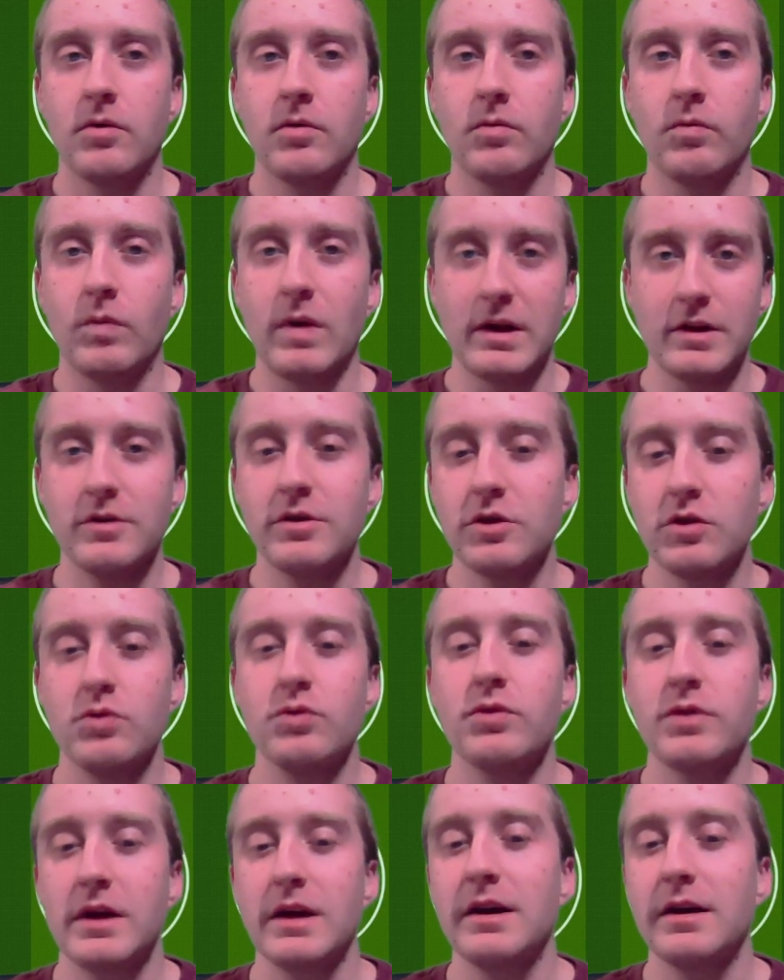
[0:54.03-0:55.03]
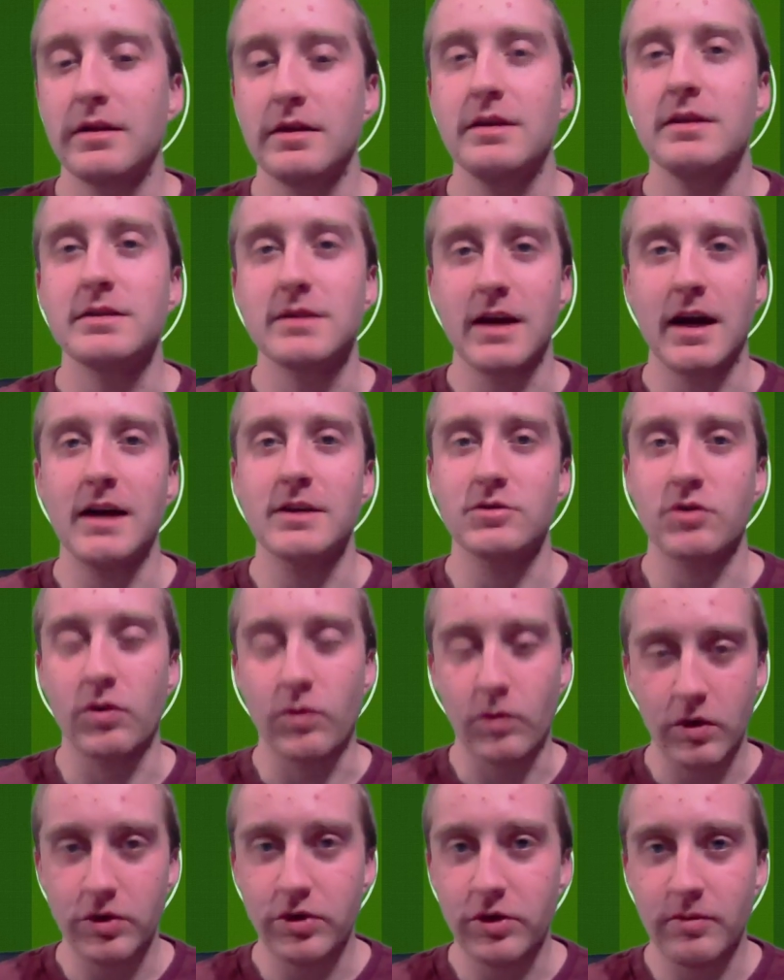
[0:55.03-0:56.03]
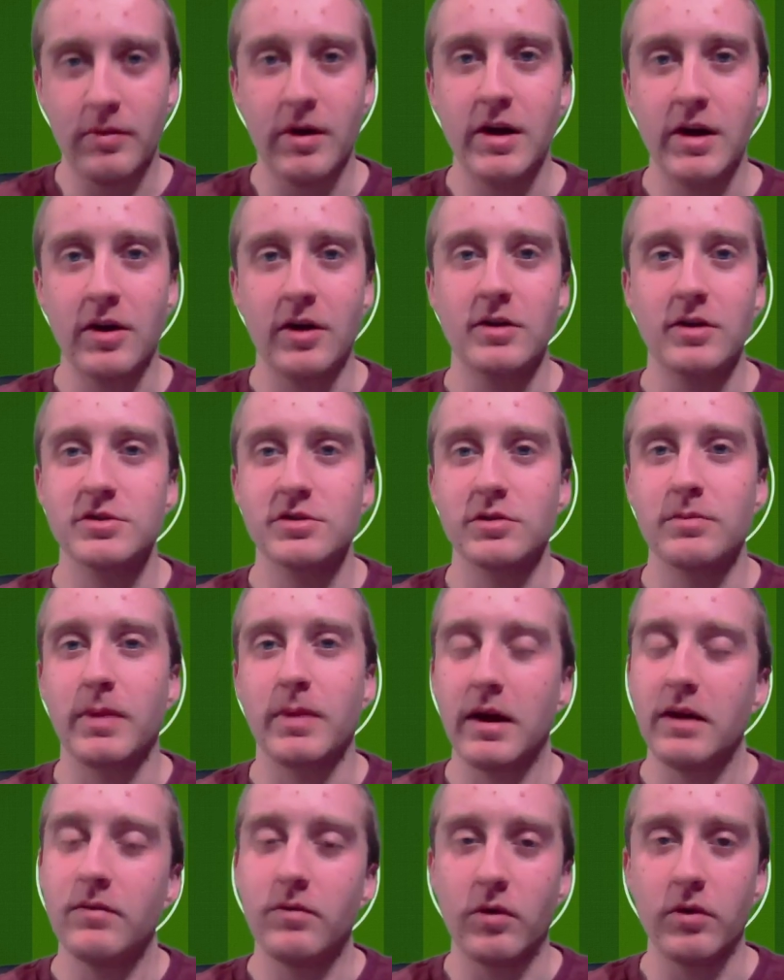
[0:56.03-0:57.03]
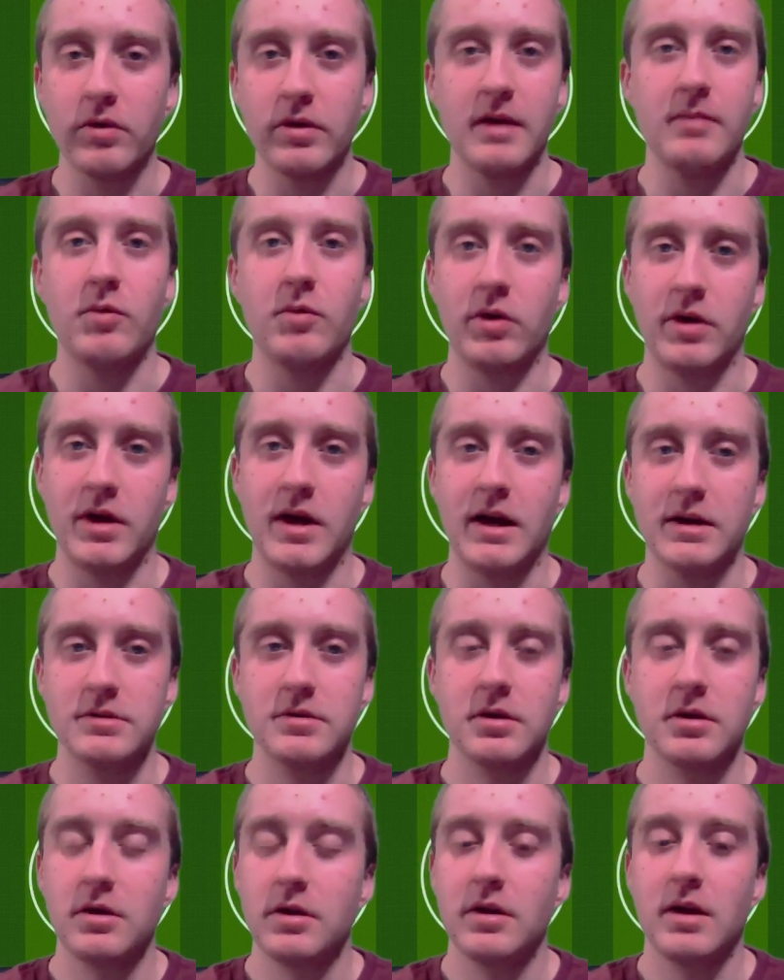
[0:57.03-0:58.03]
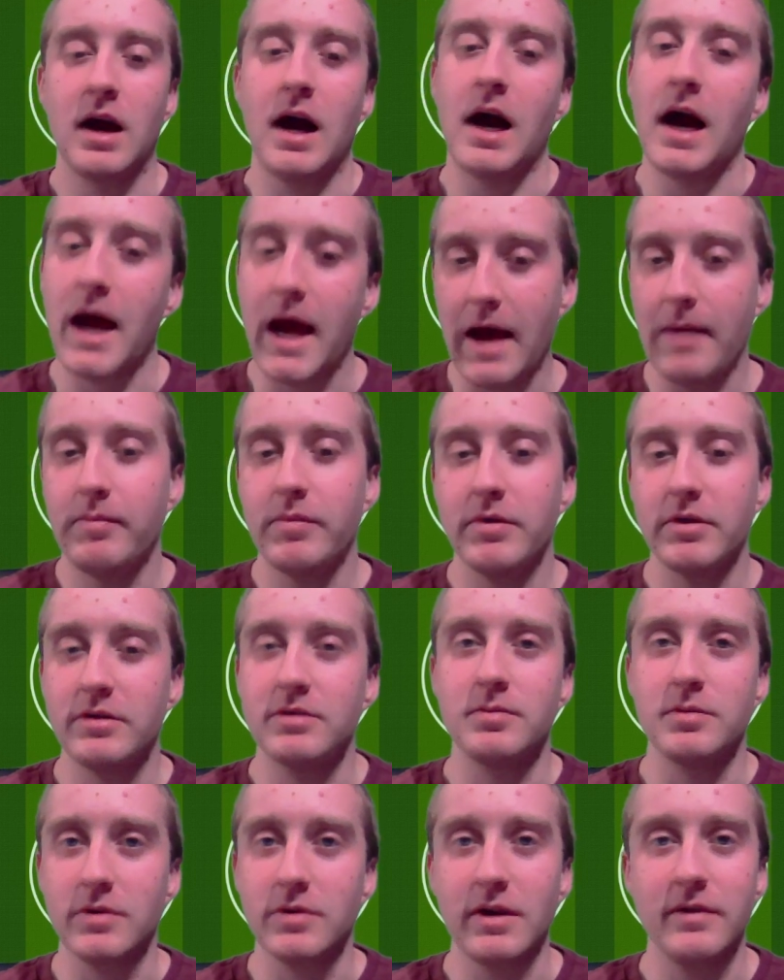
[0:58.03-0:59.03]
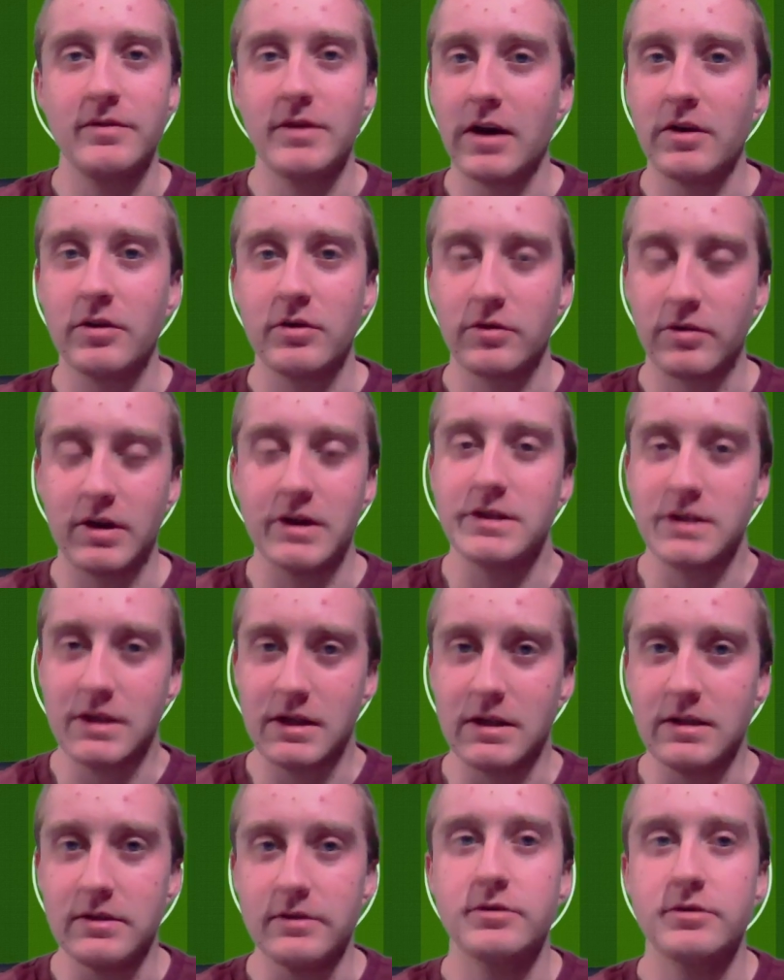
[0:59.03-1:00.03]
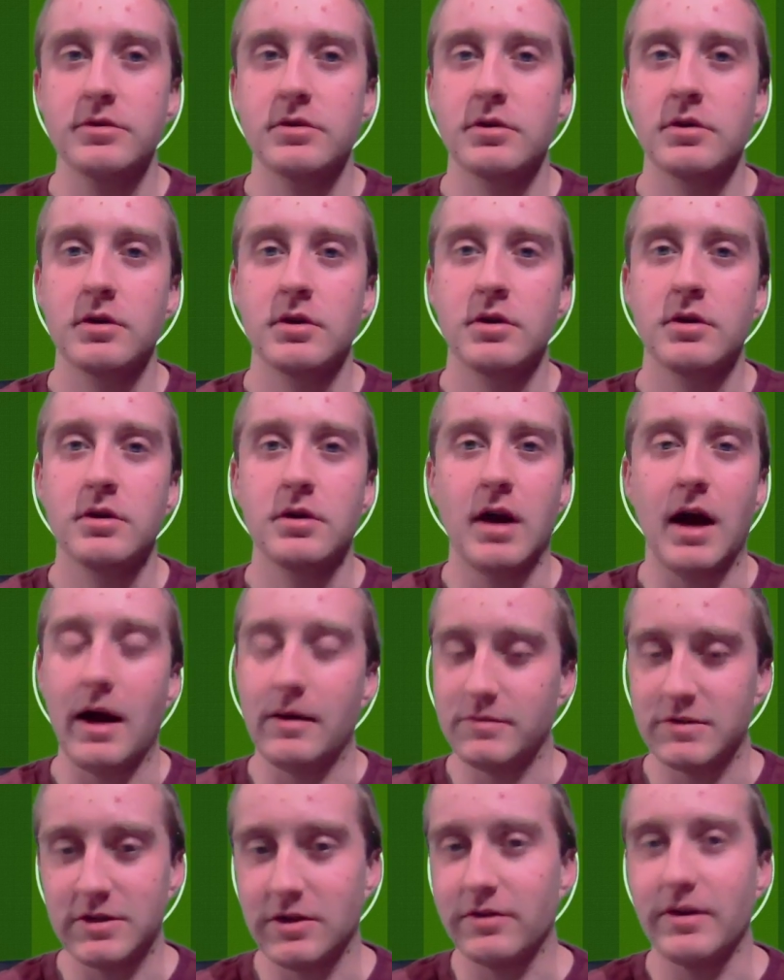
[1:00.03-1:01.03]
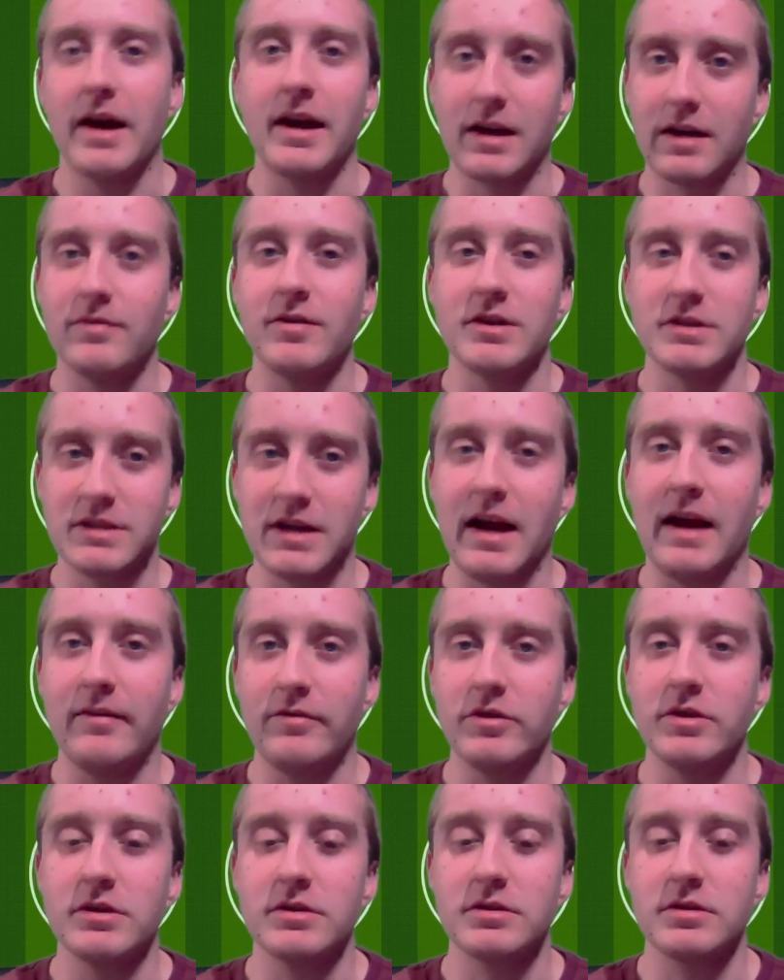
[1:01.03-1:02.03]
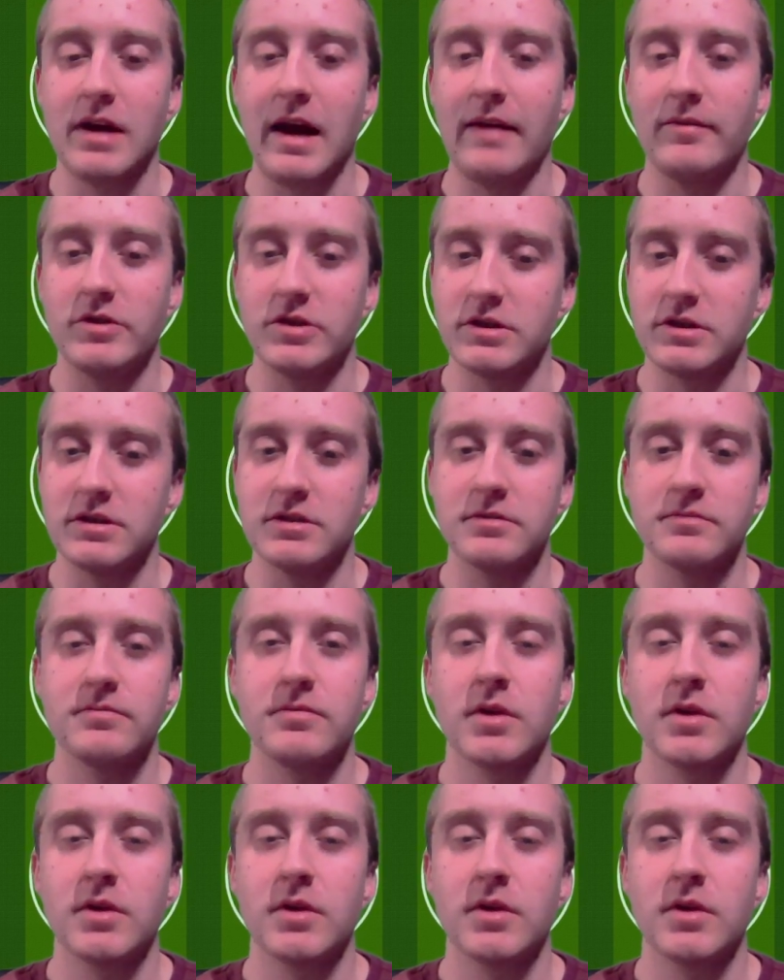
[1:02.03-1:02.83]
Whether you think these guys are worth the money Arsenal paid for them or not, I happen to believe Declan Rice is. I'm still not convinced Havertz is.